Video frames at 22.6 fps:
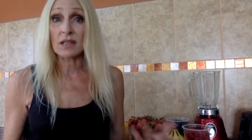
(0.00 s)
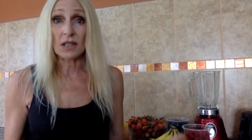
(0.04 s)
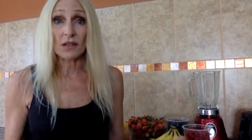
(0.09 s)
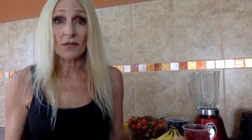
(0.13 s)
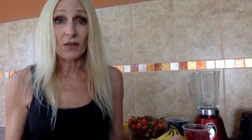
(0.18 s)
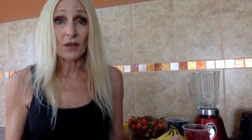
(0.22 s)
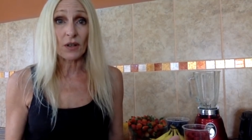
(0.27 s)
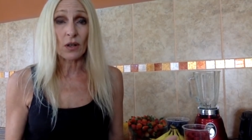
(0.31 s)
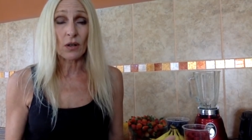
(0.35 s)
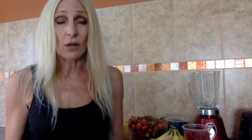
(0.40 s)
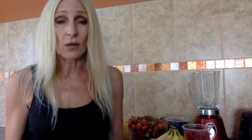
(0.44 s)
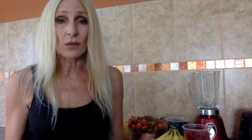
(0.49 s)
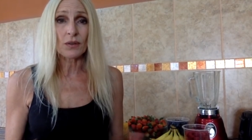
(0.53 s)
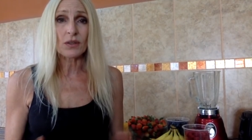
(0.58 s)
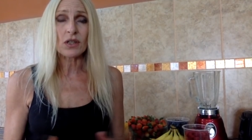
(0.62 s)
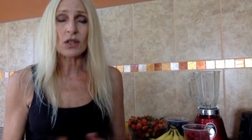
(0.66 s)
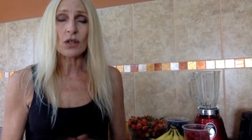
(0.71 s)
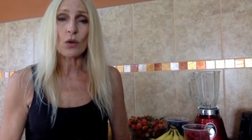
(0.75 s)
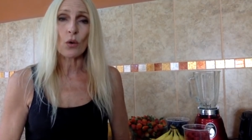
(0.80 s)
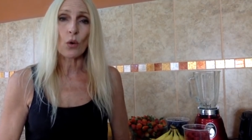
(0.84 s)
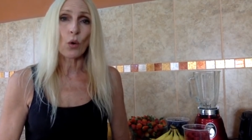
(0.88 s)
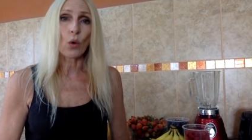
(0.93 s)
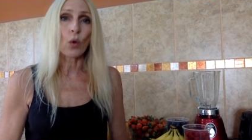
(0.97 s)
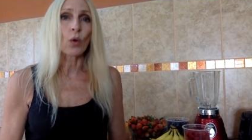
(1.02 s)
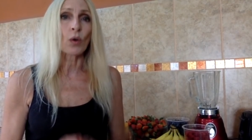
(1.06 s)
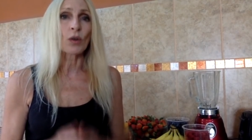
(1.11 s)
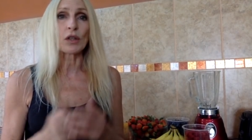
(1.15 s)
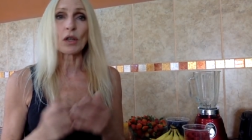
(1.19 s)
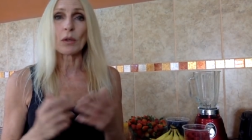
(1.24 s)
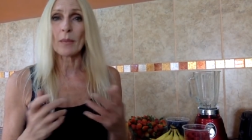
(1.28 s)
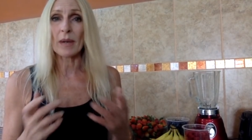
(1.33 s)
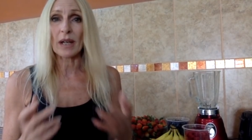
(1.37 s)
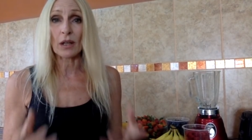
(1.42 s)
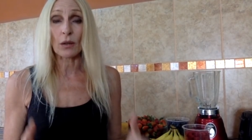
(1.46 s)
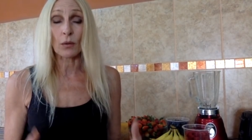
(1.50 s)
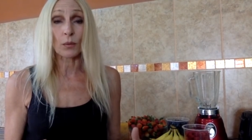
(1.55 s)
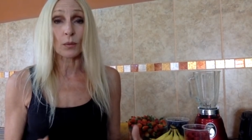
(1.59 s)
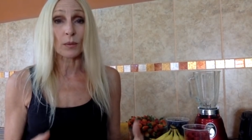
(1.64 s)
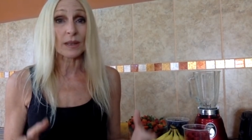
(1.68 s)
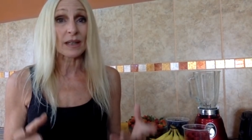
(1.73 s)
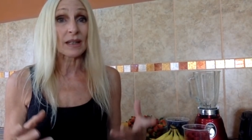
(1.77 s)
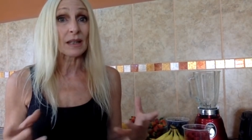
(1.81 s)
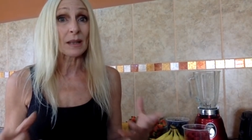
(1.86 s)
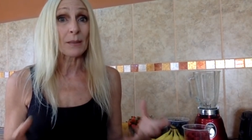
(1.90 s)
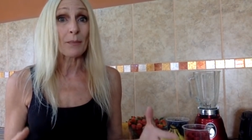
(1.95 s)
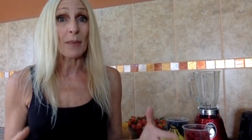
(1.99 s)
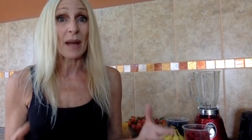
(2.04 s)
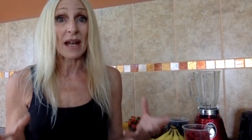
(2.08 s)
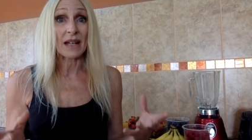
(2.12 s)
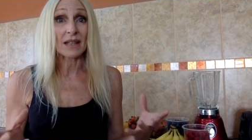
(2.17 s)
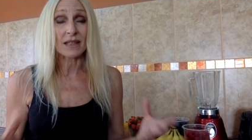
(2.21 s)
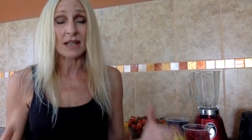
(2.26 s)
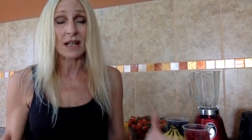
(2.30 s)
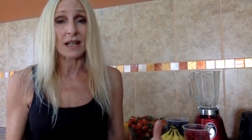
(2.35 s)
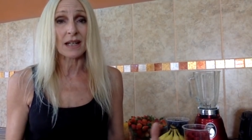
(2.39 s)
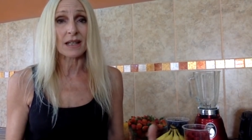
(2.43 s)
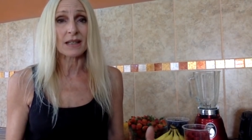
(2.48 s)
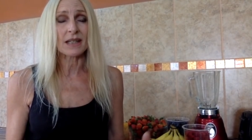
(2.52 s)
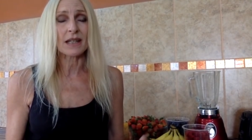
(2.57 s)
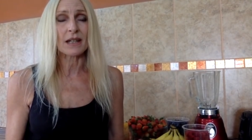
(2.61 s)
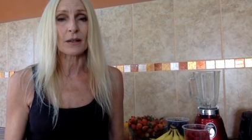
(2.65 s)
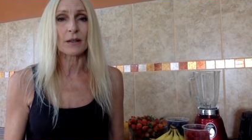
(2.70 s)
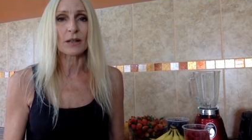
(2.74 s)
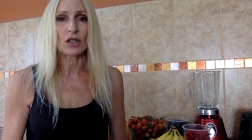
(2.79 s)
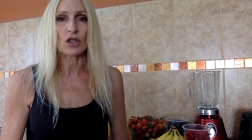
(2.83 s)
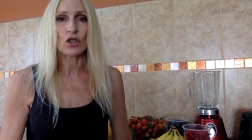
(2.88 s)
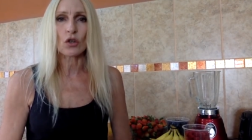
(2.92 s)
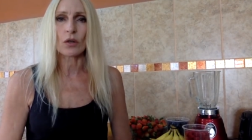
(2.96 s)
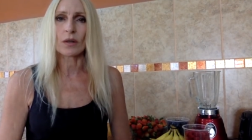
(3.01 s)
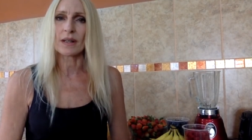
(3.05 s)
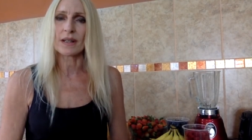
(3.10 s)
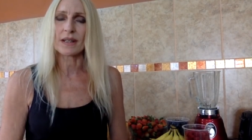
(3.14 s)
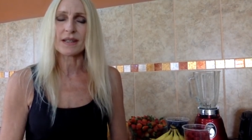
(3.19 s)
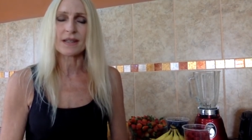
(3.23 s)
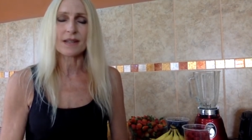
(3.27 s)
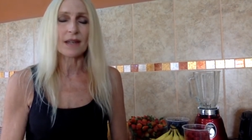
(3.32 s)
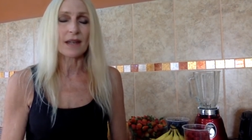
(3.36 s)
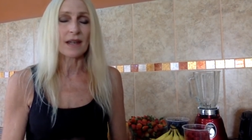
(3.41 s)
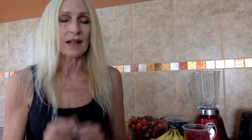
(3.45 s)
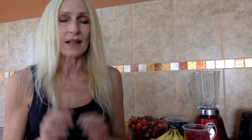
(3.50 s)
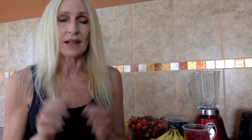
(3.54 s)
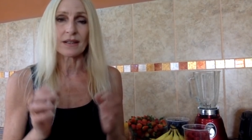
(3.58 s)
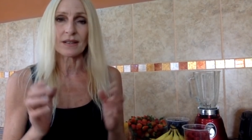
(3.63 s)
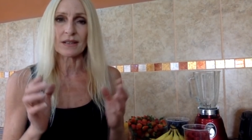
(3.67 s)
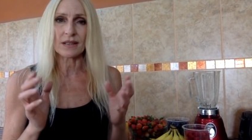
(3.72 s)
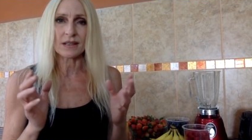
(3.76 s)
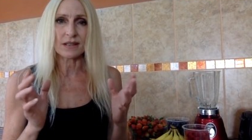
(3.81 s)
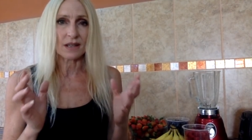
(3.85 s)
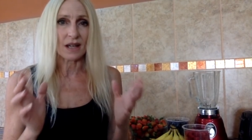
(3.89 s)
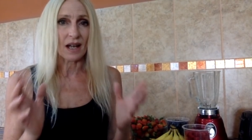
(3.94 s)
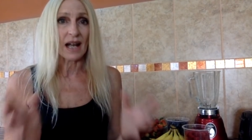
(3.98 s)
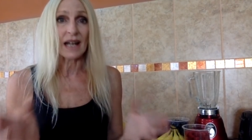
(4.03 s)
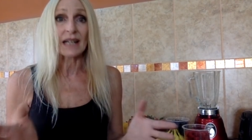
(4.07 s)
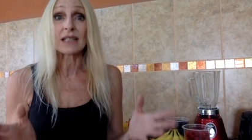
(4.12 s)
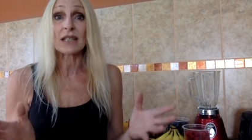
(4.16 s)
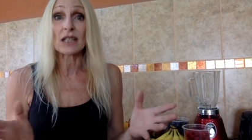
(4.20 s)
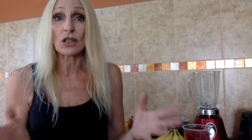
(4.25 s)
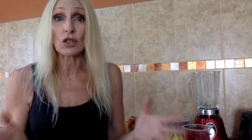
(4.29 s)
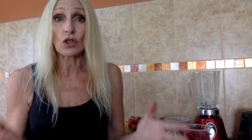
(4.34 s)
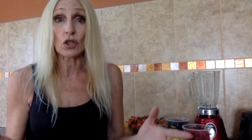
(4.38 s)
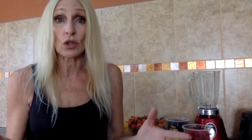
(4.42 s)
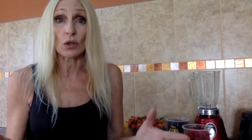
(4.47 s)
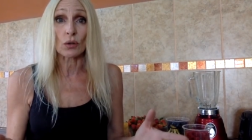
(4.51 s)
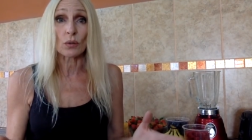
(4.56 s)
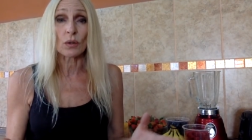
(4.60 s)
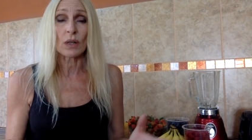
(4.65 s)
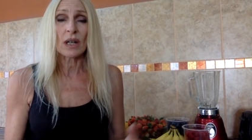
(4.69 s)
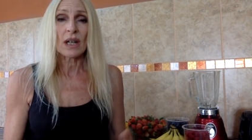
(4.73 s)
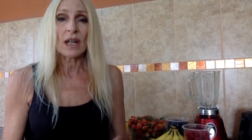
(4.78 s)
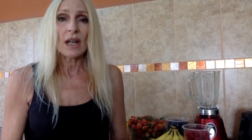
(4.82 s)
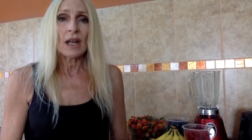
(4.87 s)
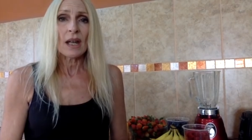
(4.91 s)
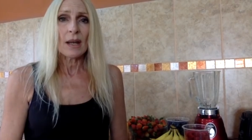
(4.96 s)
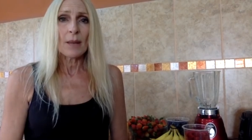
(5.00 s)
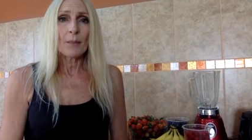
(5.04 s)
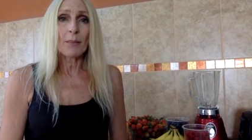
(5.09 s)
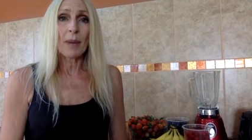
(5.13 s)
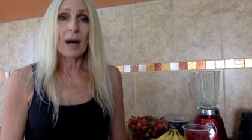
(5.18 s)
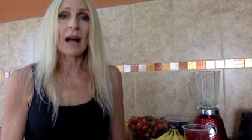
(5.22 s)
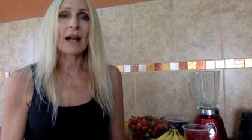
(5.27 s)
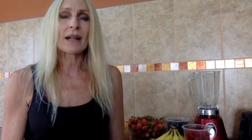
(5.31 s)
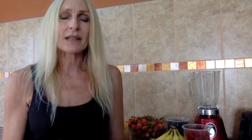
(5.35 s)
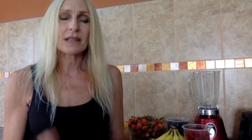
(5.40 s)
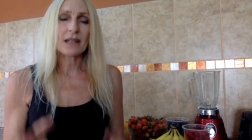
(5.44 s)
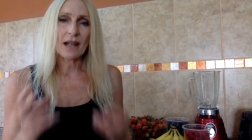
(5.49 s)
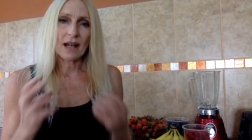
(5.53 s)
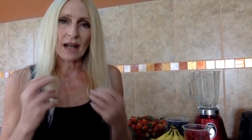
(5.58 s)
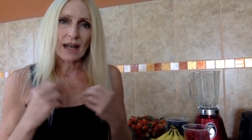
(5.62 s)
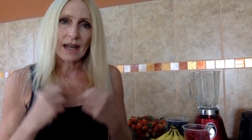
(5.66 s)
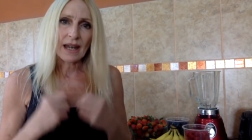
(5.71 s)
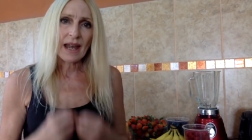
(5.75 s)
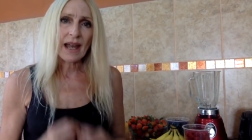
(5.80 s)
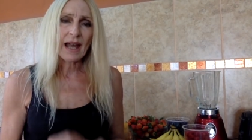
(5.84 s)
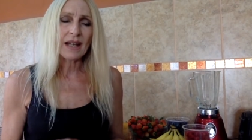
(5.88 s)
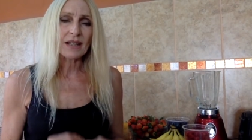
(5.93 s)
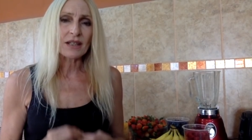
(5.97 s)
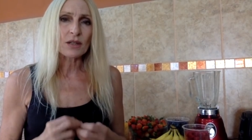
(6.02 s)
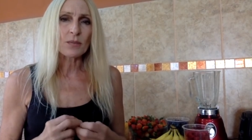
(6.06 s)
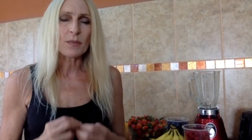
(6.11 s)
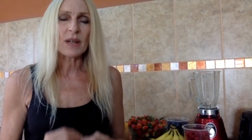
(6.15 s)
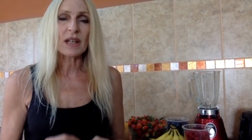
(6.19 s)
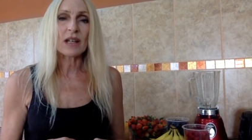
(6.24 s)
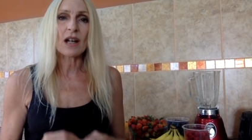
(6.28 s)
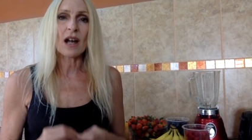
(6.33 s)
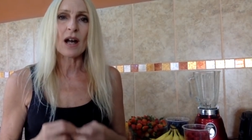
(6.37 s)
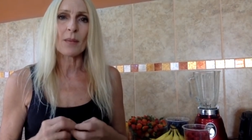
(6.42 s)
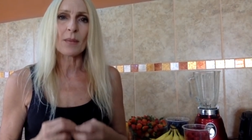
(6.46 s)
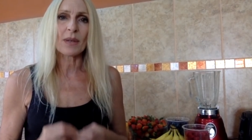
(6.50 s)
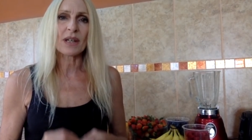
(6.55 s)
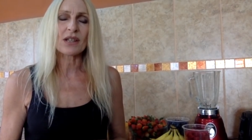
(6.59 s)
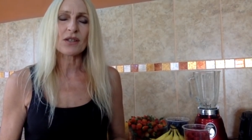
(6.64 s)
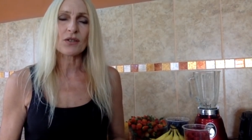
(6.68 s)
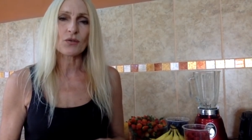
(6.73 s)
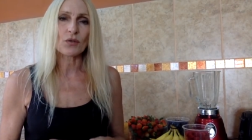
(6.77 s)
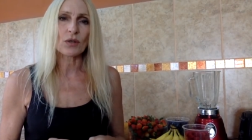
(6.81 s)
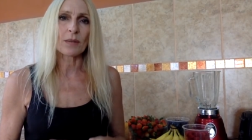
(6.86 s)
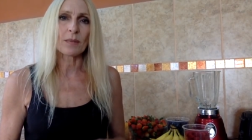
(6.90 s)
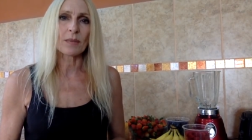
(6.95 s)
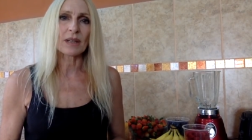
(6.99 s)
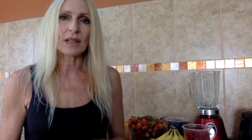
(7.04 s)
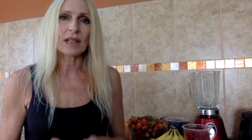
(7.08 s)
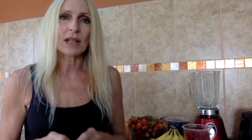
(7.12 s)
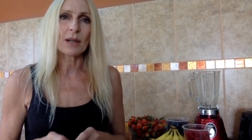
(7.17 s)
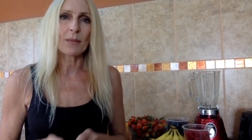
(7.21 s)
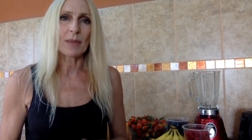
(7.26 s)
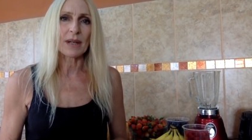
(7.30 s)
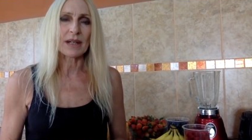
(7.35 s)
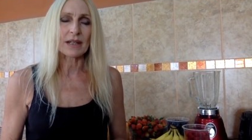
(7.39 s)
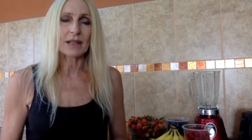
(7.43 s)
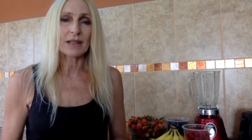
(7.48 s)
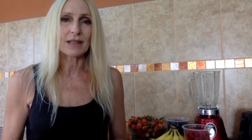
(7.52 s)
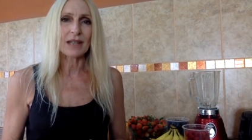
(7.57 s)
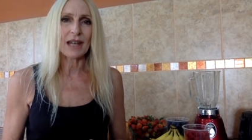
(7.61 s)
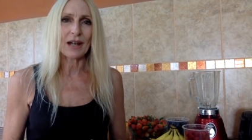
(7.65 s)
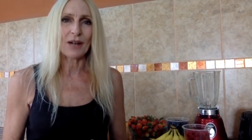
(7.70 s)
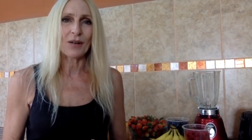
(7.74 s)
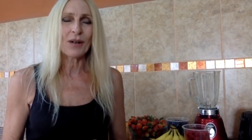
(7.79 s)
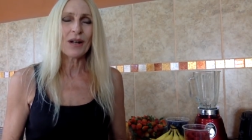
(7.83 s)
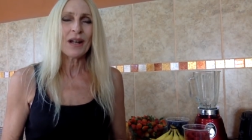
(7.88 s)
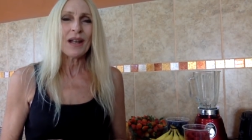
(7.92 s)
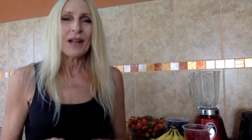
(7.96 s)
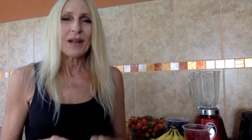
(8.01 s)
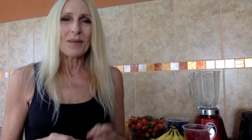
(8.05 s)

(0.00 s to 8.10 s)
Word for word: difficult or you'll make a really bad dietary choice. And I did too but I had to become extremely committed. Now,